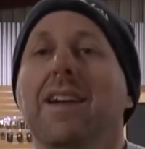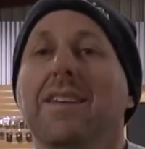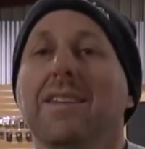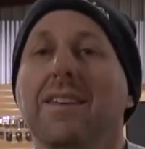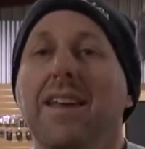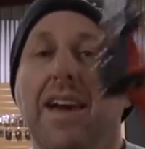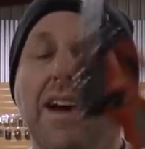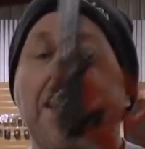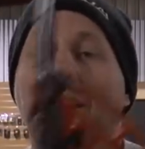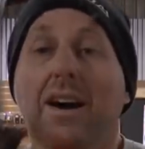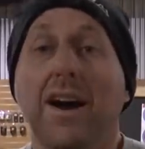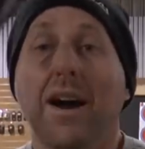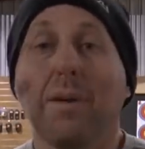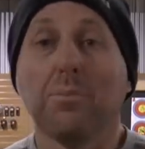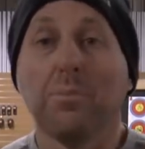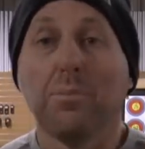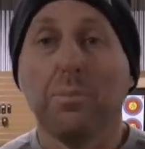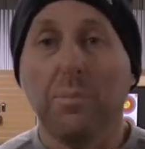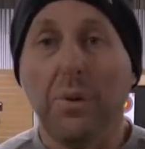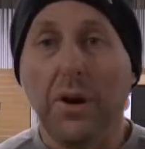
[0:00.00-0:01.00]
Now, I
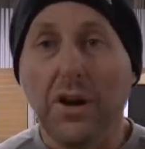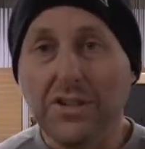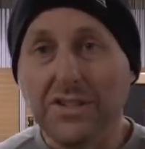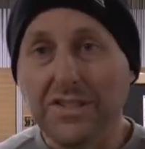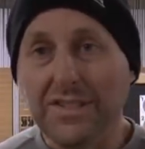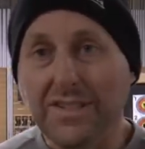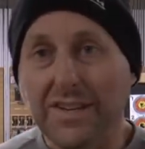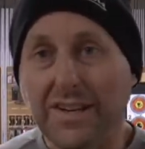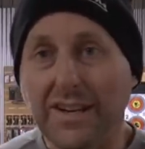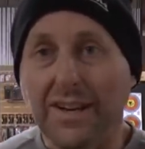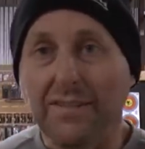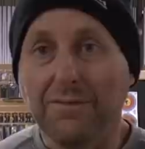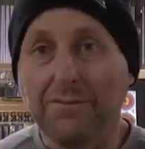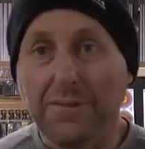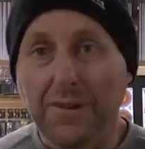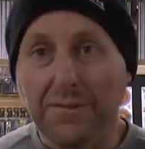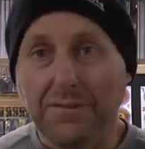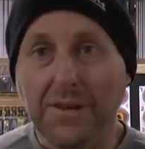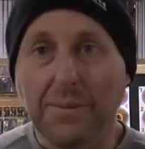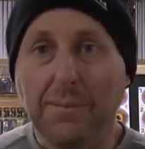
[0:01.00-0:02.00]
purchased it in
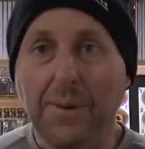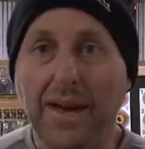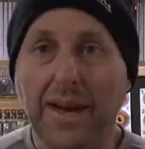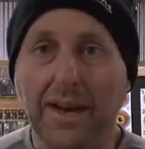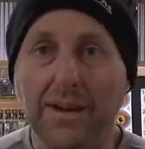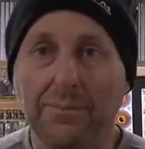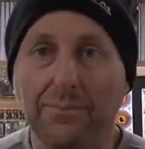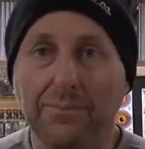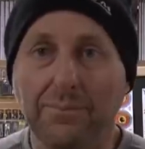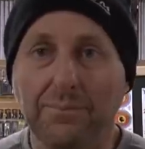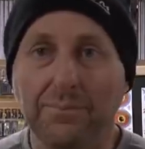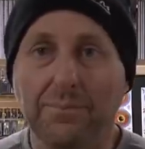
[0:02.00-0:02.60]
50 pound.